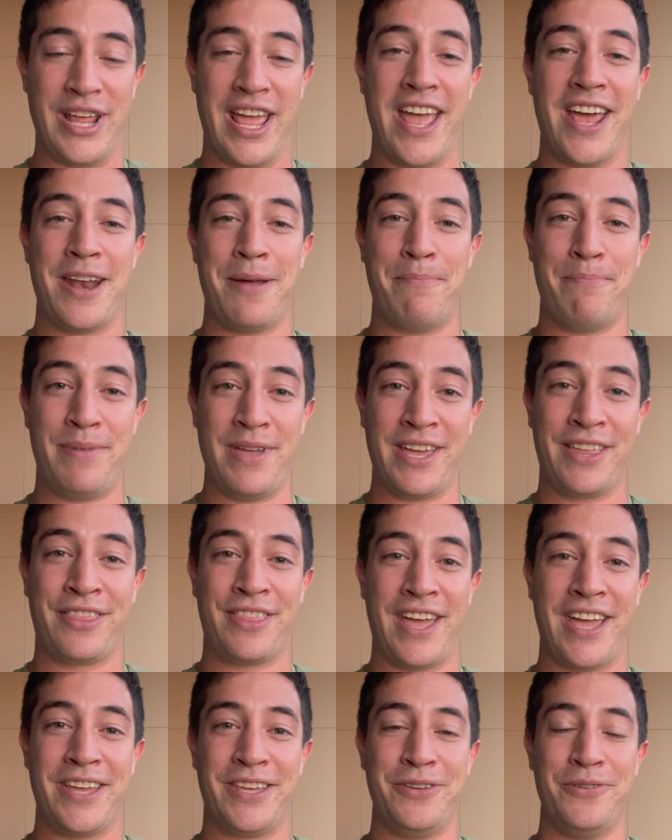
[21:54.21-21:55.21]
And a big
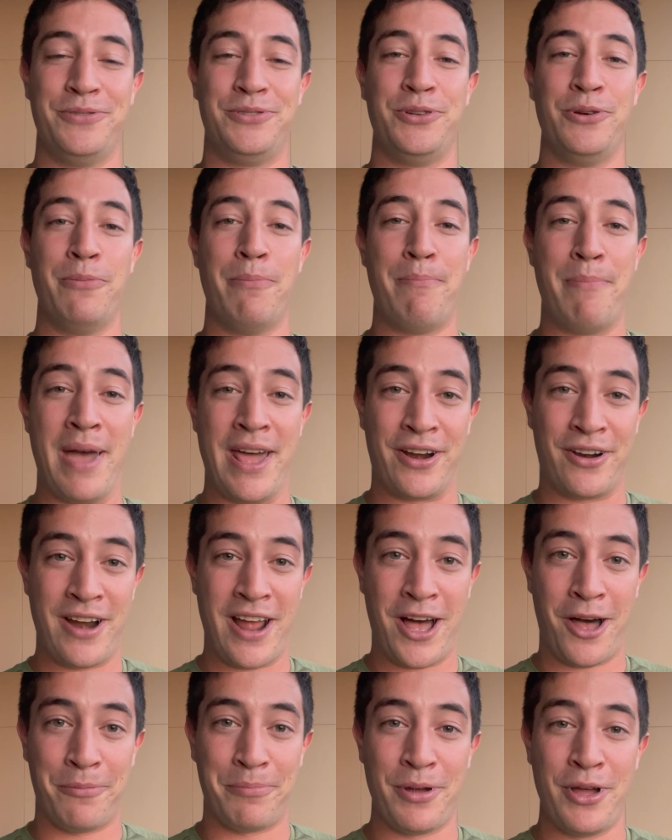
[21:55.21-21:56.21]
thank you to
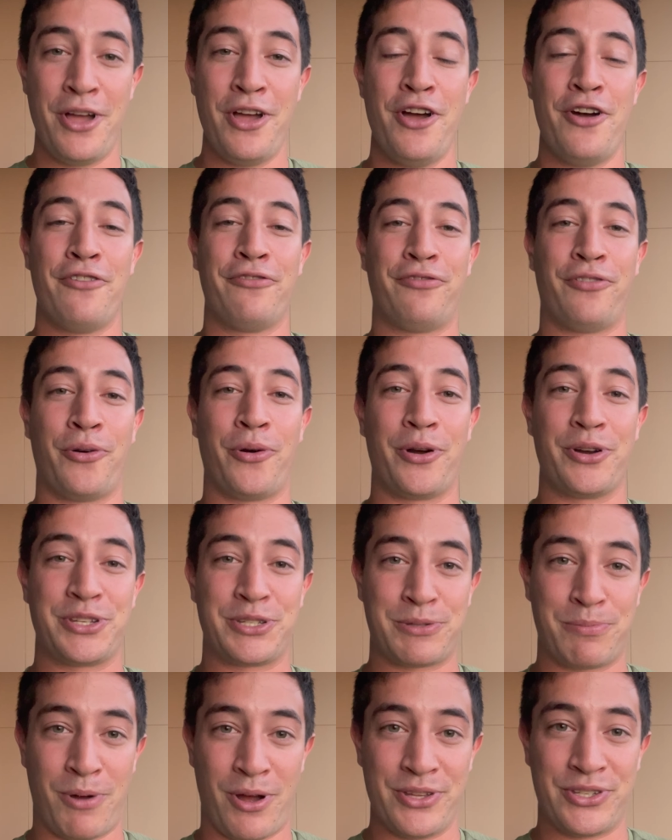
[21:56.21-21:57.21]
BetterHelp for
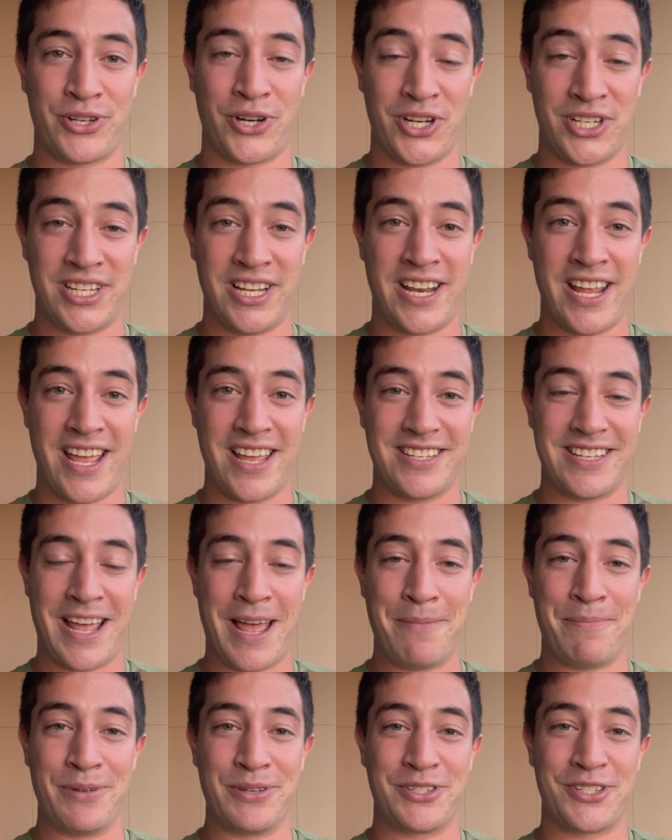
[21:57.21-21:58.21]
sponsoring today's
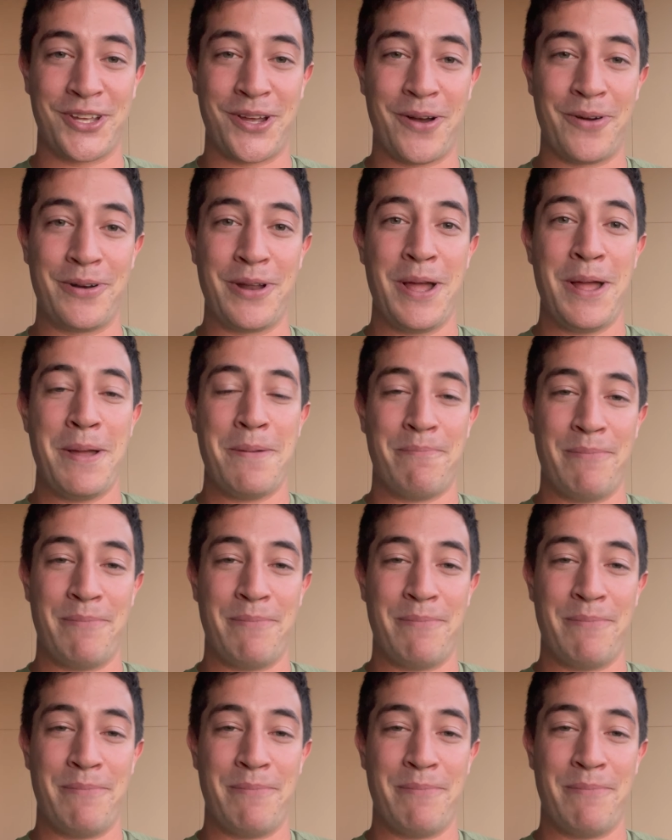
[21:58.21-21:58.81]
episode.